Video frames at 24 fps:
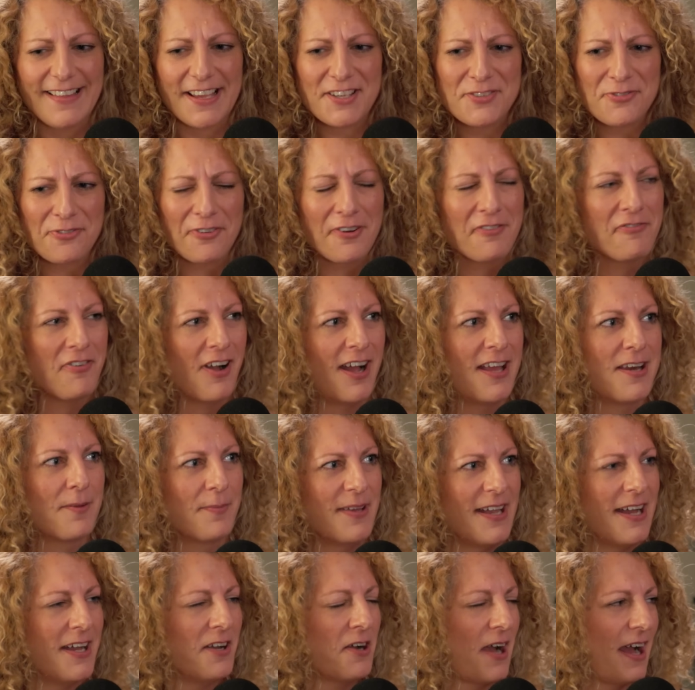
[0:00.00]
Thanks for inviting
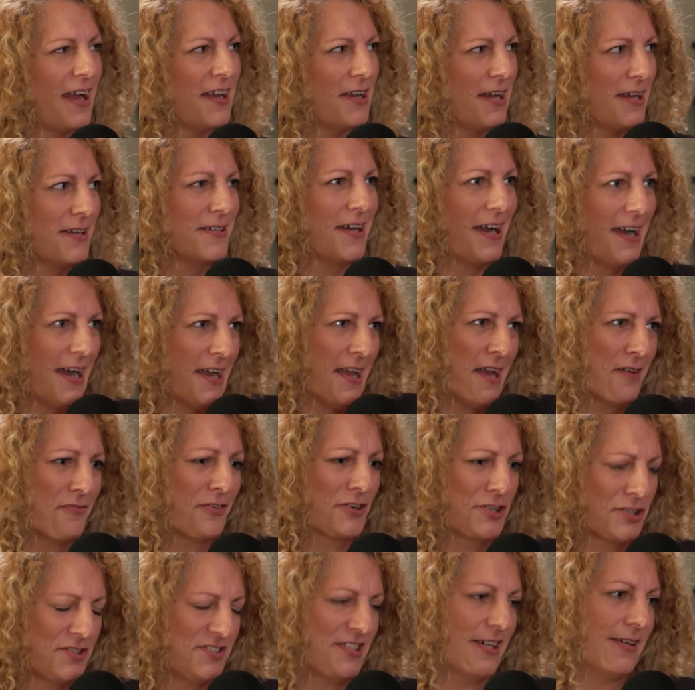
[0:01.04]
me. Oh, I, I, I, have a
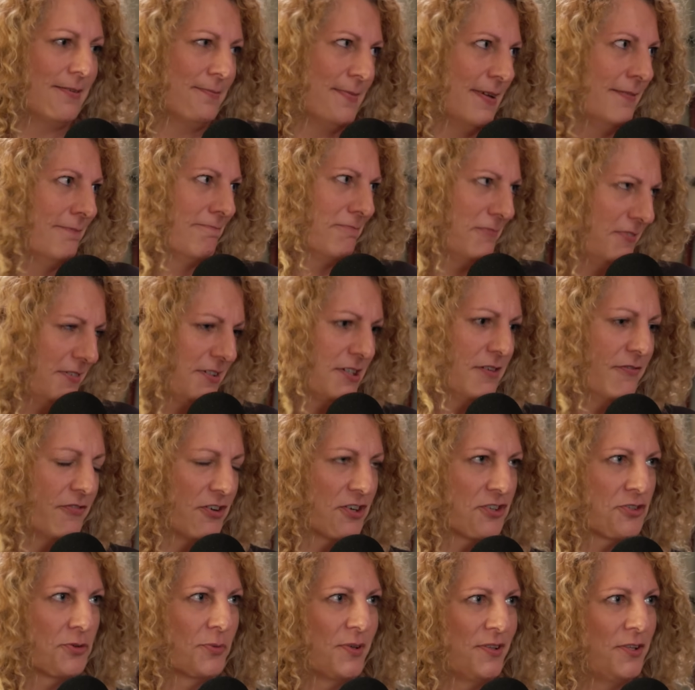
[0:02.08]
good time
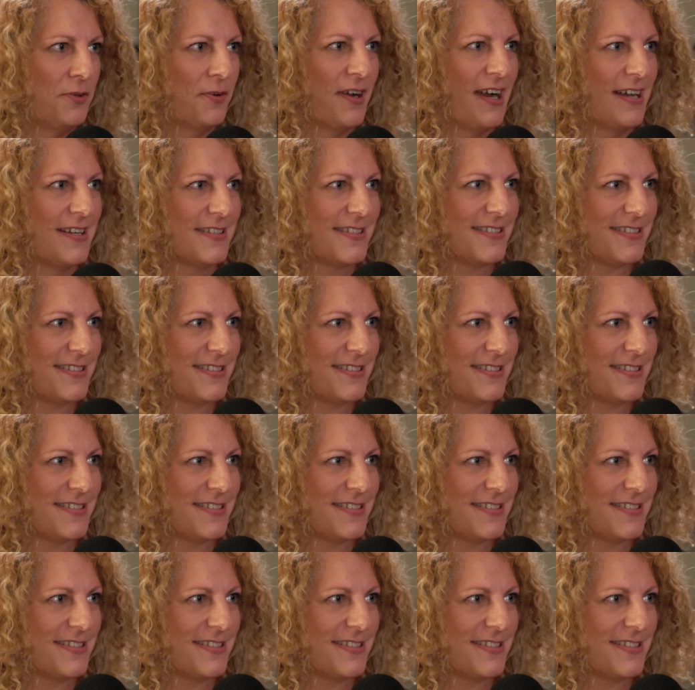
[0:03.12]
conversing with you guys.